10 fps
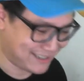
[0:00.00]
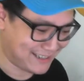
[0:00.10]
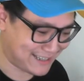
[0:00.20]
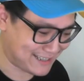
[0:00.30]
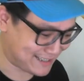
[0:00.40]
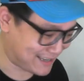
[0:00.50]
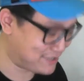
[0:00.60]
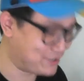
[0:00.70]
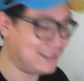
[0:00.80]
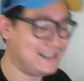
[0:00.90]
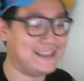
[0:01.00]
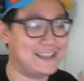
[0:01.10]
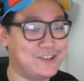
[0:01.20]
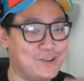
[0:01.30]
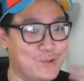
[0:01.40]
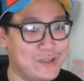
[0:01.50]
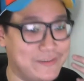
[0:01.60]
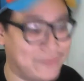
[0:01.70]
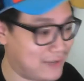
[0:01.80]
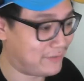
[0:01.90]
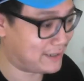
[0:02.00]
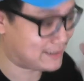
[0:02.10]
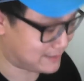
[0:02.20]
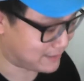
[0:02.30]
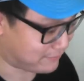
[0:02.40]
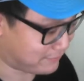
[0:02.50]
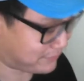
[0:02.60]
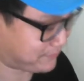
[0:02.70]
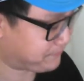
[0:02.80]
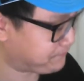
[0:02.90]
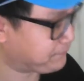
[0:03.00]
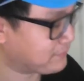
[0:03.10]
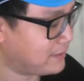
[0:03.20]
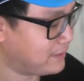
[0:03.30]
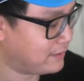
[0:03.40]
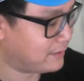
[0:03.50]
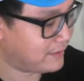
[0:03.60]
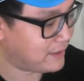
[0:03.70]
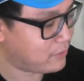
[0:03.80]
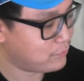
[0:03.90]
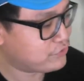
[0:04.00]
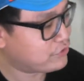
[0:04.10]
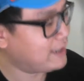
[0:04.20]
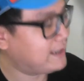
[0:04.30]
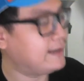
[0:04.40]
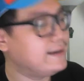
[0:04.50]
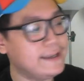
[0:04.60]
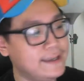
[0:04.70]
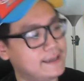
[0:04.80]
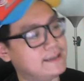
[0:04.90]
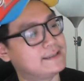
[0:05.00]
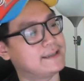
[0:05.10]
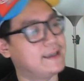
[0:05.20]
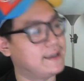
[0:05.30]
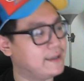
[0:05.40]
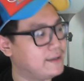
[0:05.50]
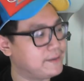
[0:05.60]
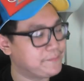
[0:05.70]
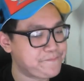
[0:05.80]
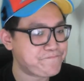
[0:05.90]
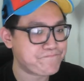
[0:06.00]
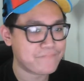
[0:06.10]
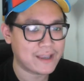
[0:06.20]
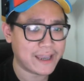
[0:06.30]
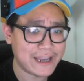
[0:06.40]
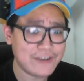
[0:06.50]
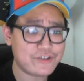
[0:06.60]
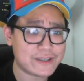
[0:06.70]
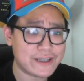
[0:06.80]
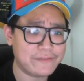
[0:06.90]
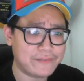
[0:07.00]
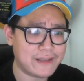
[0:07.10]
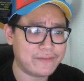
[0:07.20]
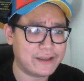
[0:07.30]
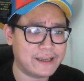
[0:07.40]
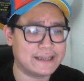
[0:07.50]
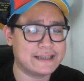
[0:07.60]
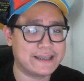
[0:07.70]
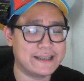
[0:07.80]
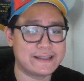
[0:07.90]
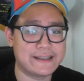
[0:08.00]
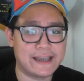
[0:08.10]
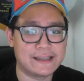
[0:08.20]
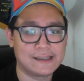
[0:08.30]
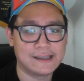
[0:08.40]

Let's actually get to the flavor itself. Now, Tre Candy is a interesting flavor in a sense that